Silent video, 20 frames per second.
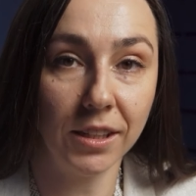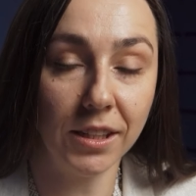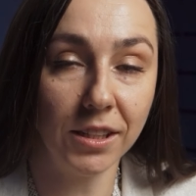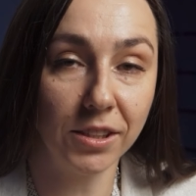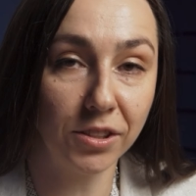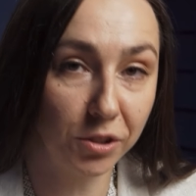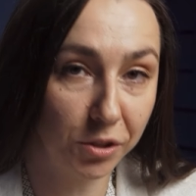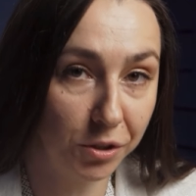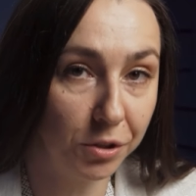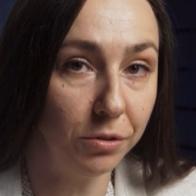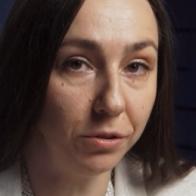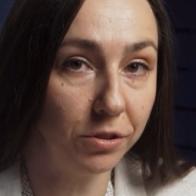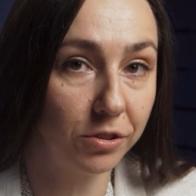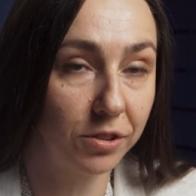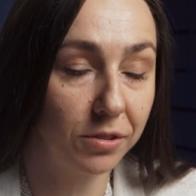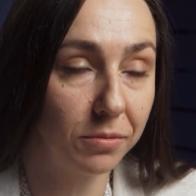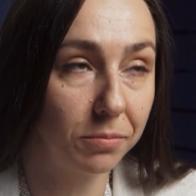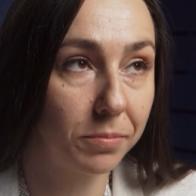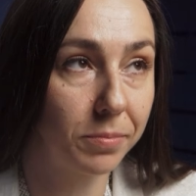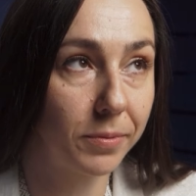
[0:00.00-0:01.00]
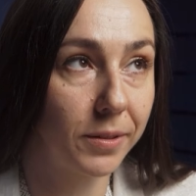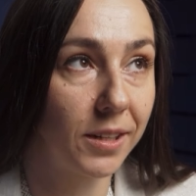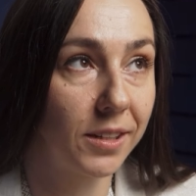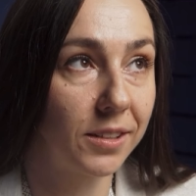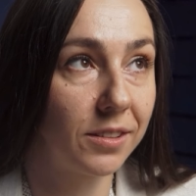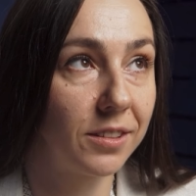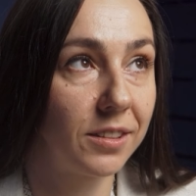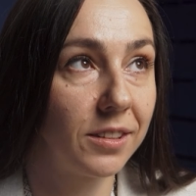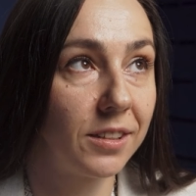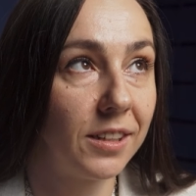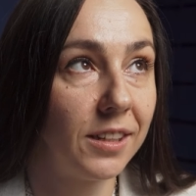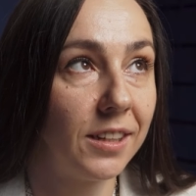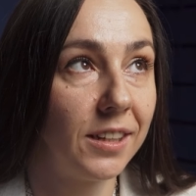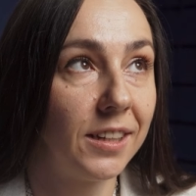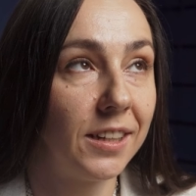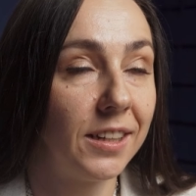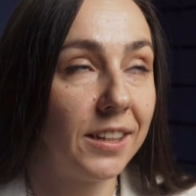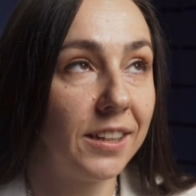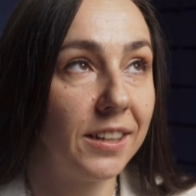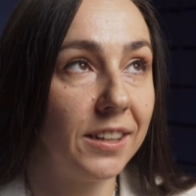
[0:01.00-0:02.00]
it's good, but
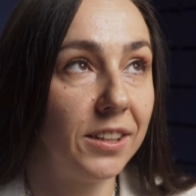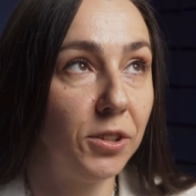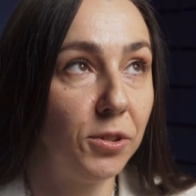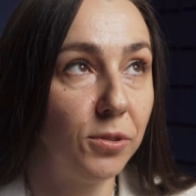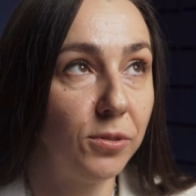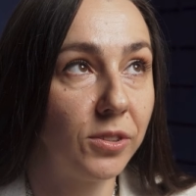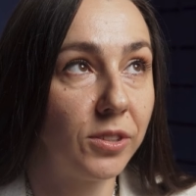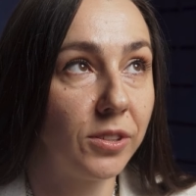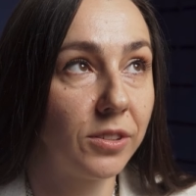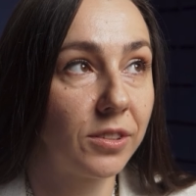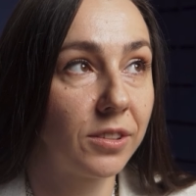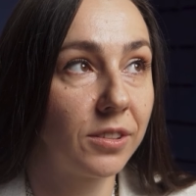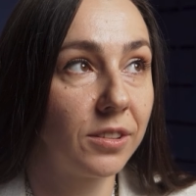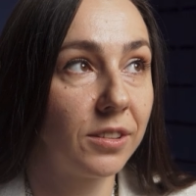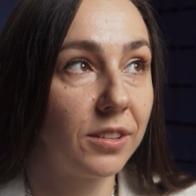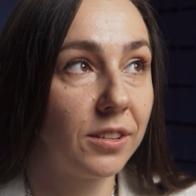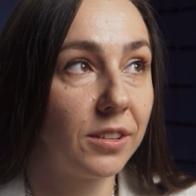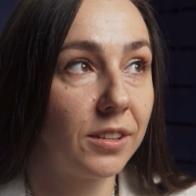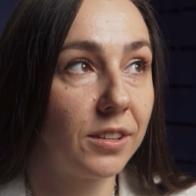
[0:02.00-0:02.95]
uses